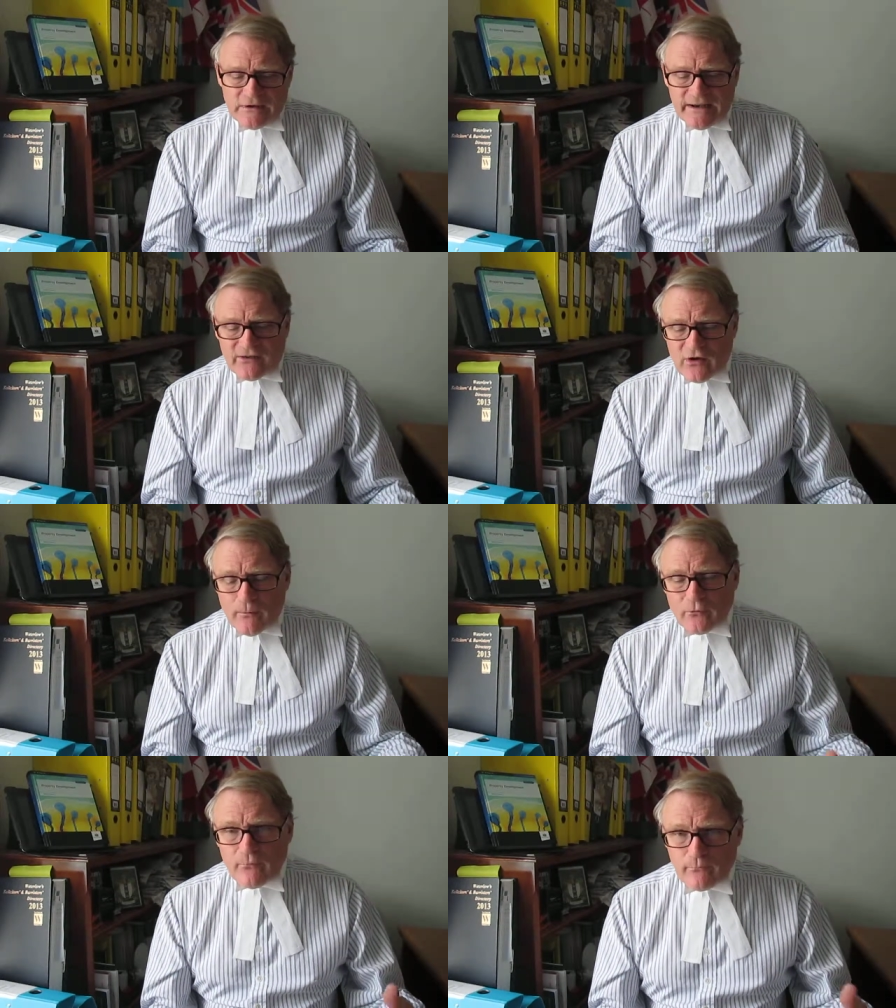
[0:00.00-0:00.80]

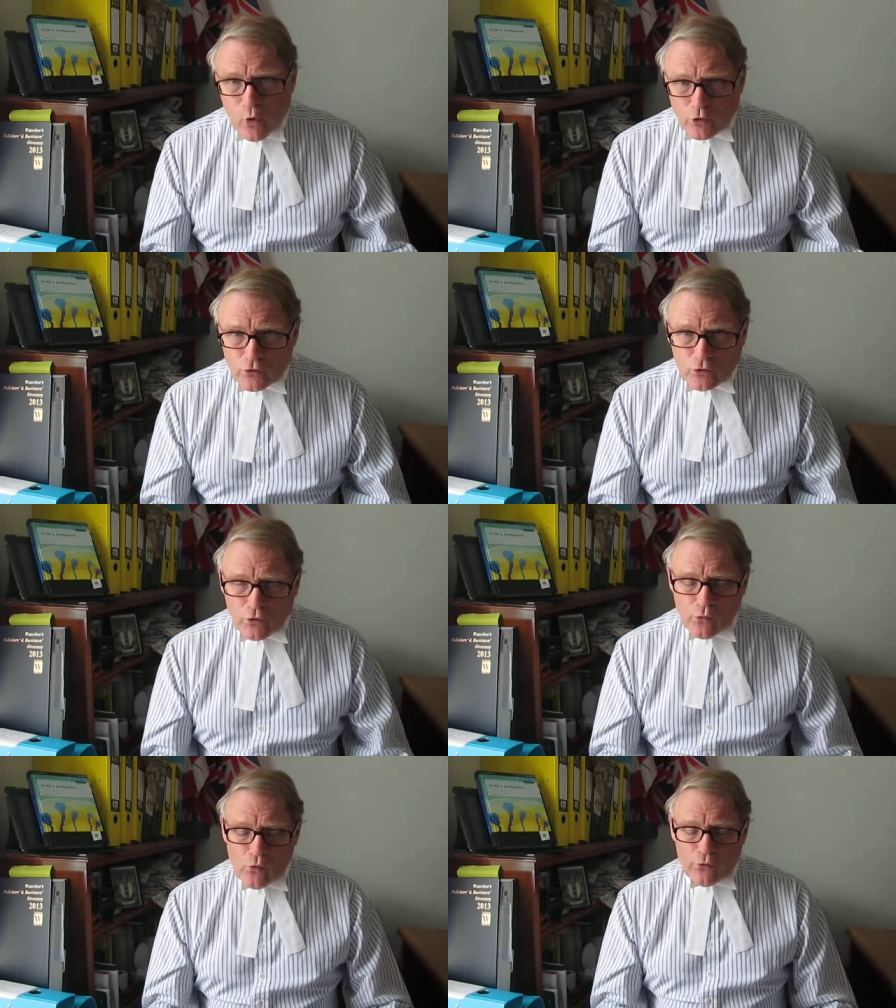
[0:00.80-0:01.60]
examples of model
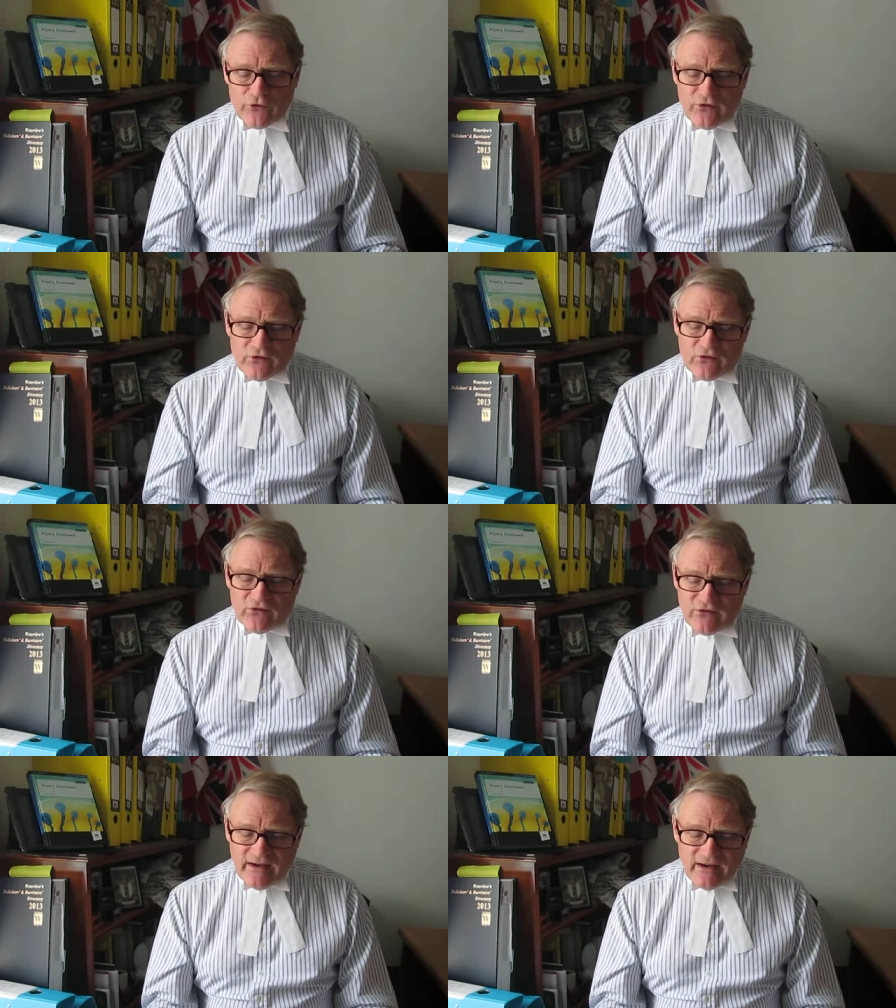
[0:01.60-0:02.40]
clauses
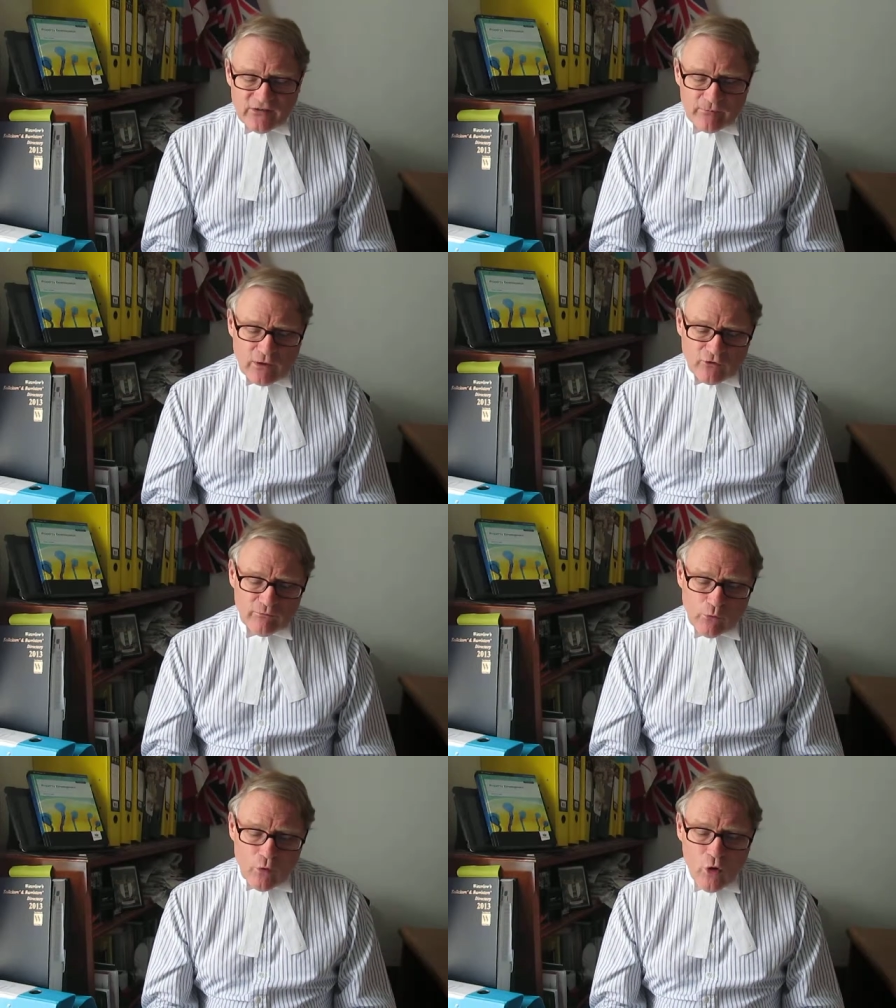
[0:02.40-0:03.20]
and deeds and much
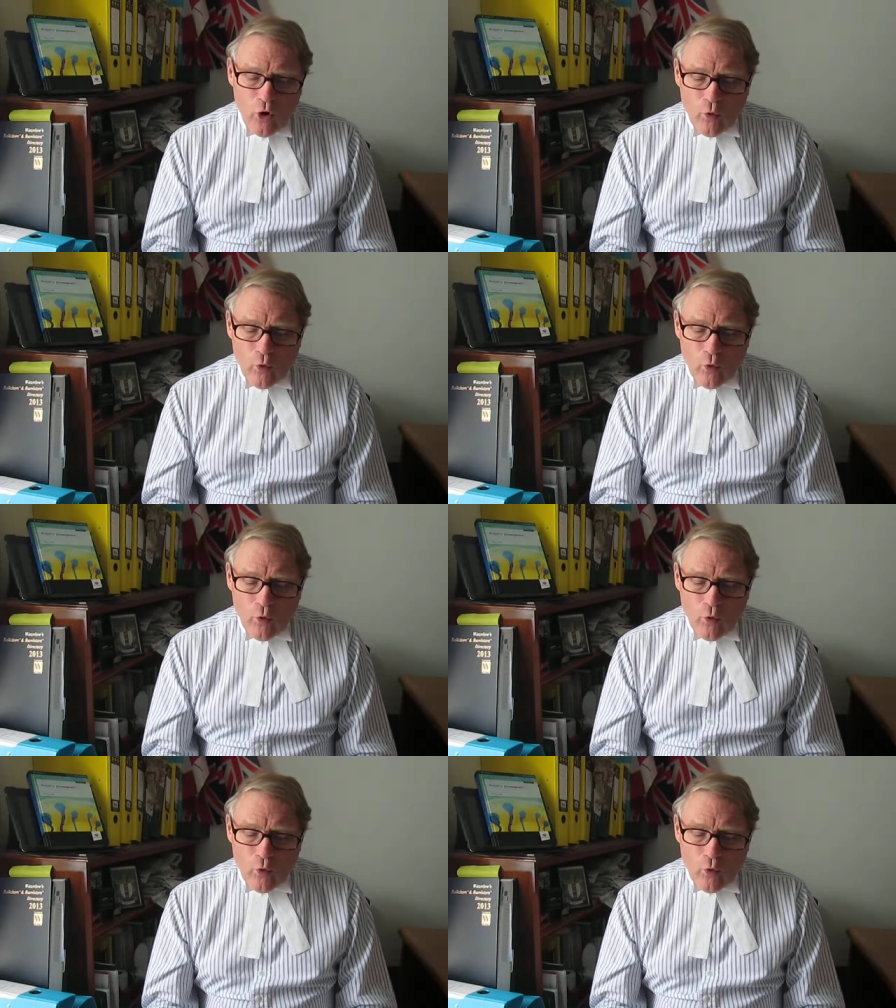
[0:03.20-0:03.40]
more,